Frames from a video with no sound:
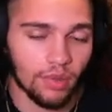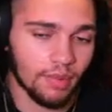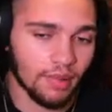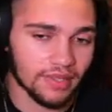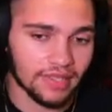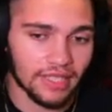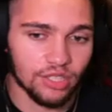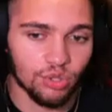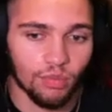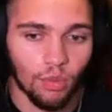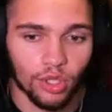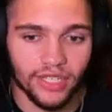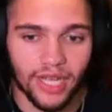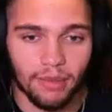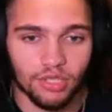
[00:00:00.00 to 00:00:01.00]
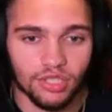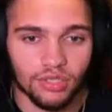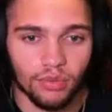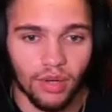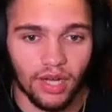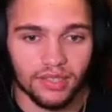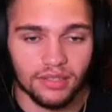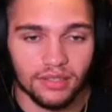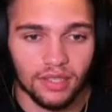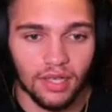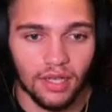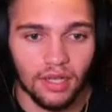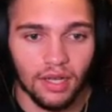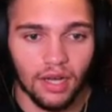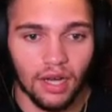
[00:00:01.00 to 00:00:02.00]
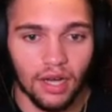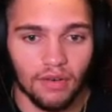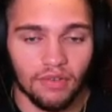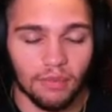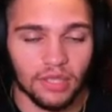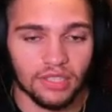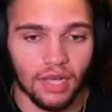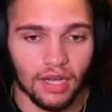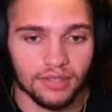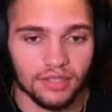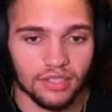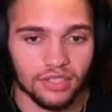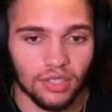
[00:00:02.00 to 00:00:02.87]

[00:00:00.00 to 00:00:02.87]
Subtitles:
Plus they do more damage to us from the Toxic,